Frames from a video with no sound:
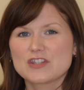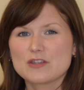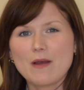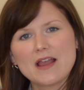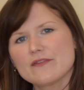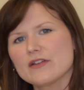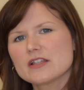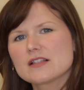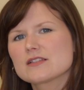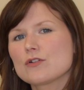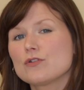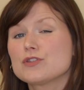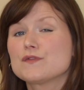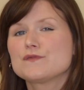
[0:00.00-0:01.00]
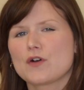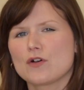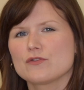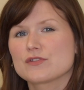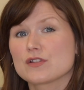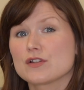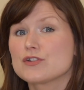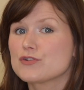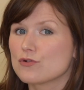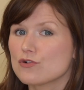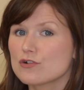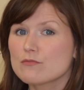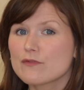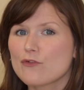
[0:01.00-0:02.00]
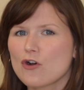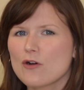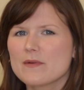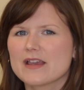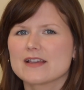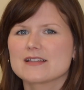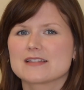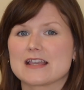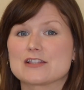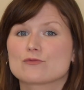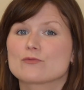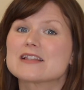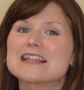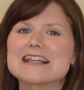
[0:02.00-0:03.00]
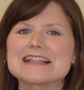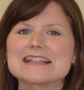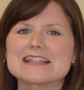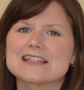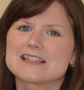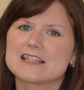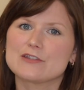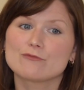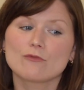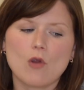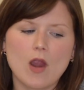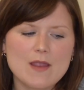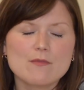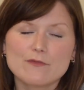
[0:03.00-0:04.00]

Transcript: So you might have heard this called the false dawn before, because it's really easy to see right